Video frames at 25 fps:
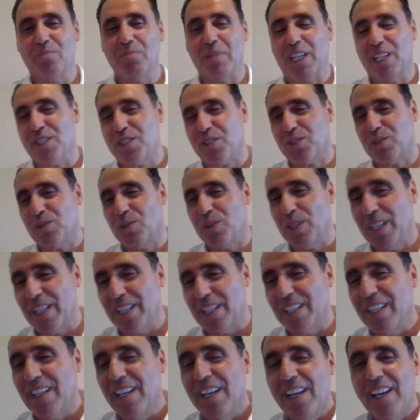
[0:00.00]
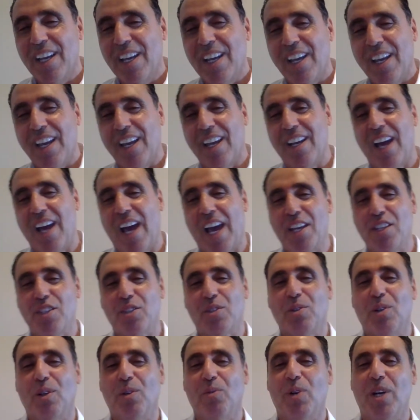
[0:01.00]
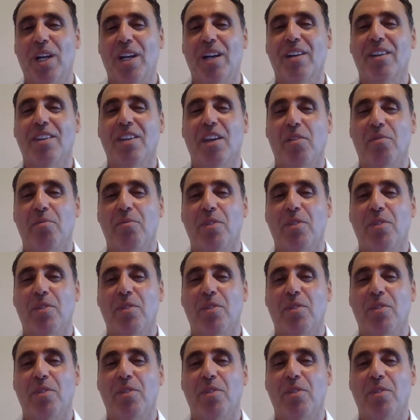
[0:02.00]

middle school and high school, where